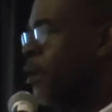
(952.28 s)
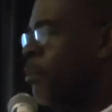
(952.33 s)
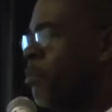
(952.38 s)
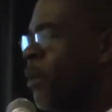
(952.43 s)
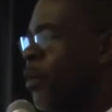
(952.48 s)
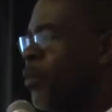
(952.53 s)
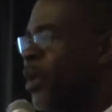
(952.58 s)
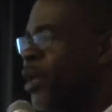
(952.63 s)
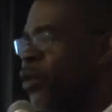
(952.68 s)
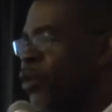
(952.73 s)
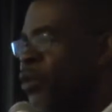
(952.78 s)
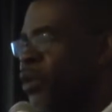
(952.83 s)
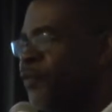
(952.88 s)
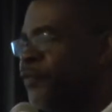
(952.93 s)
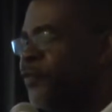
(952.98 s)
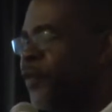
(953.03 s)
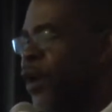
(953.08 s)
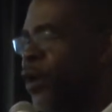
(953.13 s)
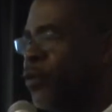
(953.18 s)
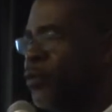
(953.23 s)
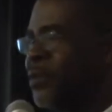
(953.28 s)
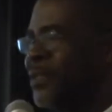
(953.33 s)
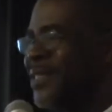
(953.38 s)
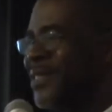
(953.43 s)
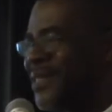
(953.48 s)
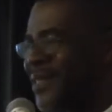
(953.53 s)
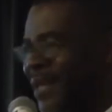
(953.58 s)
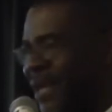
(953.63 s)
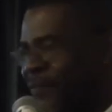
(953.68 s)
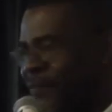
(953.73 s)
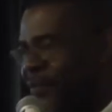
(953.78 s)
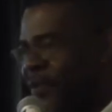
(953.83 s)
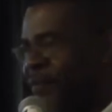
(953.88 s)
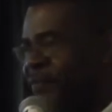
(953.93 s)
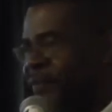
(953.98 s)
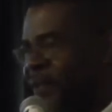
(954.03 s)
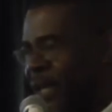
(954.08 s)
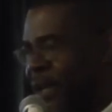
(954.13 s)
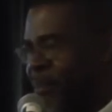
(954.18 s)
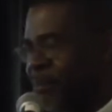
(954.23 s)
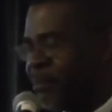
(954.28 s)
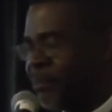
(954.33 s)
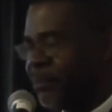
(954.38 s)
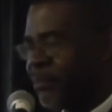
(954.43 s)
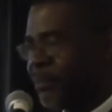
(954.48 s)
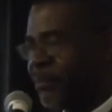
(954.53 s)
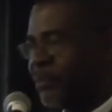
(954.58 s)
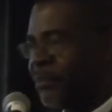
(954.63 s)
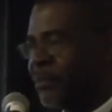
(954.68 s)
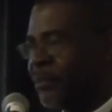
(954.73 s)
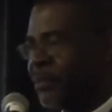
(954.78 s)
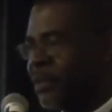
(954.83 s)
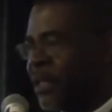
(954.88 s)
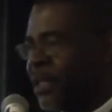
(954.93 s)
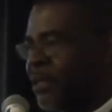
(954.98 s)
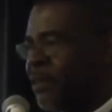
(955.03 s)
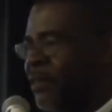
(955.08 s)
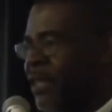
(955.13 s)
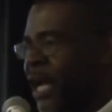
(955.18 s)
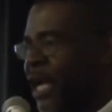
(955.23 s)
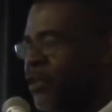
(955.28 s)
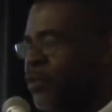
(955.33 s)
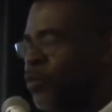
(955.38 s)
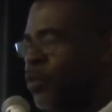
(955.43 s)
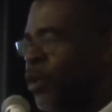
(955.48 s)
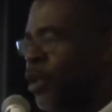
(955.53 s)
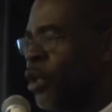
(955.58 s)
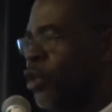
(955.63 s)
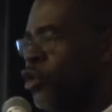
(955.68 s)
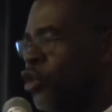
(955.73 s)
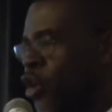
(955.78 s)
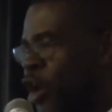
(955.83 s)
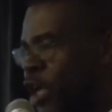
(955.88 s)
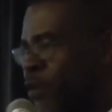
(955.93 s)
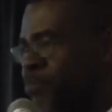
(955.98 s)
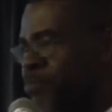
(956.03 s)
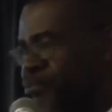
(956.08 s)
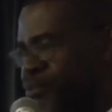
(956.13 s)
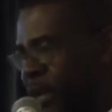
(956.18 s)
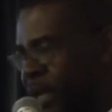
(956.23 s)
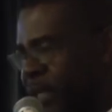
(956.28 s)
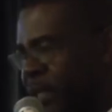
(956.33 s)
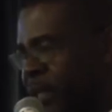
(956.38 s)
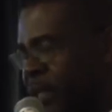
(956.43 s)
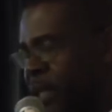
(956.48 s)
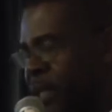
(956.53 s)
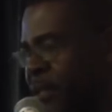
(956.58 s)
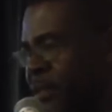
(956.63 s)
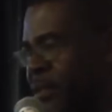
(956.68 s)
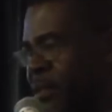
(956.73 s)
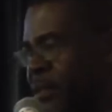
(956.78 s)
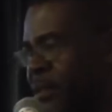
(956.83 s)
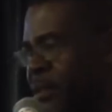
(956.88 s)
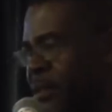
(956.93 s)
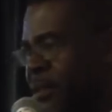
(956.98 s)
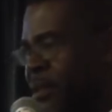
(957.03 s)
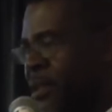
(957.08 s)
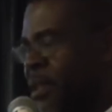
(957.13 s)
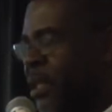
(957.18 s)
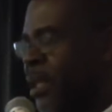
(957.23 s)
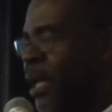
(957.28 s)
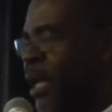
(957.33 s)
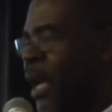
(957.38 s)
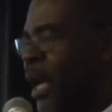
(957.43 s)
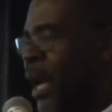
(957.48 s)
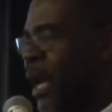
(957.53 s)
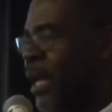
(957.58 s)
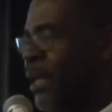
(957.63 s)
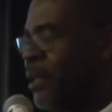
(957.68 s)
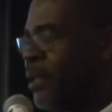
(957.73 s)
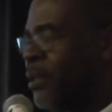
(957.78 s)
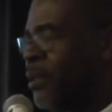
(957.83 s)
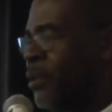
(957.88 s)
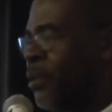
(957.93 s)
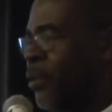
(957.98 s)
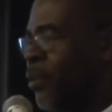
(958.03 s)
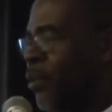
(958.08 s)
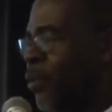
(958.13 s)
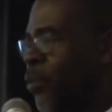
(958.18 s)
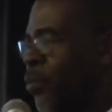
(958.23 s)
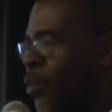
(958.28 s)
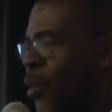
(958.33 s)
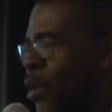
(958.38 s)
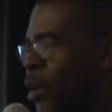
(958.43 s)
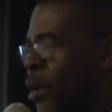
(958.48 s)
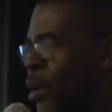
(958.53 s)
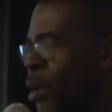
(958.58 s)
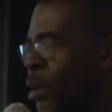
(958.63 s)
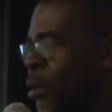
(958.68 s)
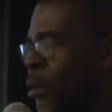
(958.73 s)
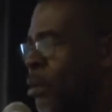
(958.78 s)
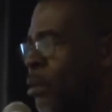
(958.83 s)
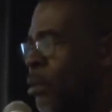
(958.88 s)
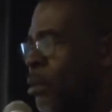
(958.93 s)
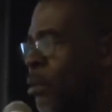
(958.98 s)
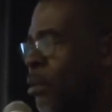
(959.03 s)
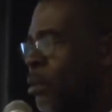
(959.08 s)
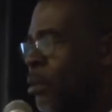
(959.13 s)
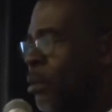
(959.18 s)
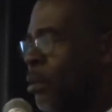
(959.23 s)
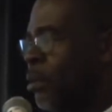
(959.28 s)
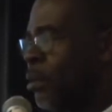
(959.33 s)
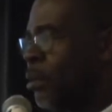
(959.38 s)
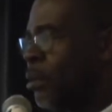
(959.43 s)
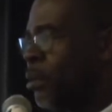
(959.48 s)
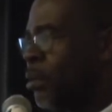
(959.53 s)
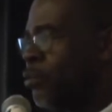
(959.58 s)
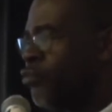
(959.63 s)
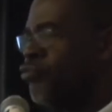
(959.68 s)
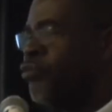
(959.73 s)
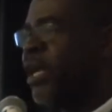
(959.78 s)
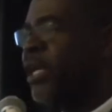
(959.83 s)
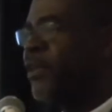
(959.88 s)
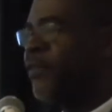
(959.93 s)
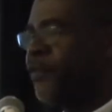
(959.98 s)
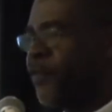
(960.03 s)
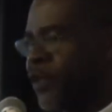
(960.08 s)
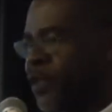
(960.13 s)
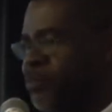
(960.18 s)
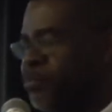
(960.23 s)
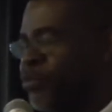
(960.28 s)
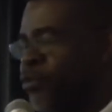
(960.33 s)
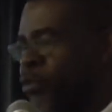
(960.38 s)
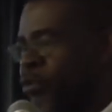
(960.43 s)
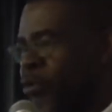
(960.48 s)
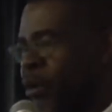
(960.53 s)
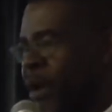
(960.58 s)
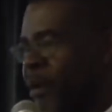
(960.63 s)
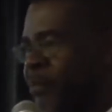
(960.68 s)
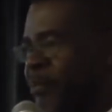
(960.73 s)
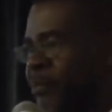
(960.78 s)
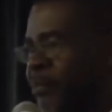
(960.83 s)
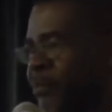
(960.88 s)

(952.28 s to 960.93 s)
but we had only found 7 of them that were not pregnant and were ready for the program.